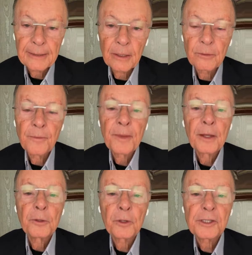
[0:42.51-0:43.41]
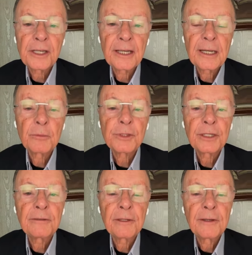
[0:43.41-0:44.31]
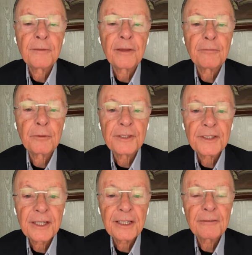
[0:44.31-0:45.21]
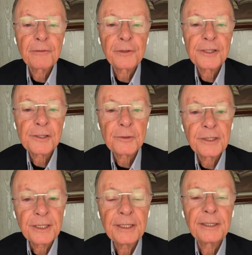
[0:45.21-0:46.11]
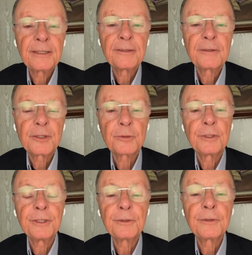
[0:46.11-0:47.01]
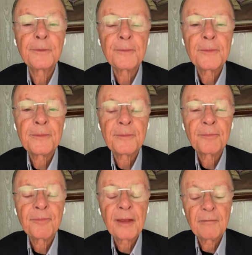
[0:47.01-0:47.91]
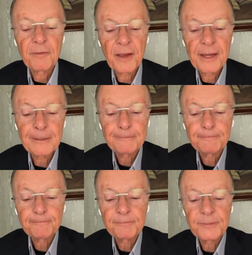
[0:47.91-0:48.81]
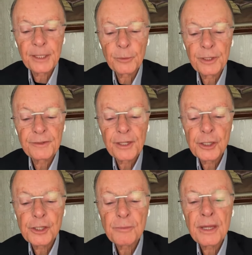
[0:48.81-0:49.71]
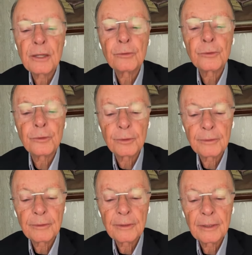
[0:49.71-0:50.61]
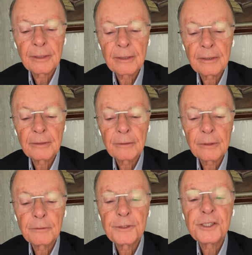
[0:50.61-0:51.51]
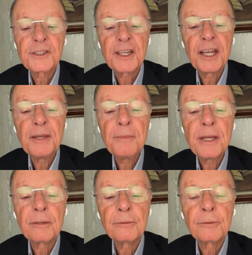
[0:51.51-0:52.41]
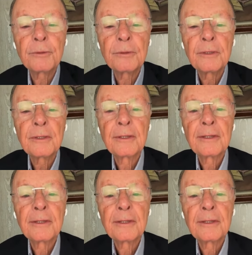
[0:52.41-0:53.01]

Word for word: So we want you who have been chosen. We want you to have the understanding, the discernment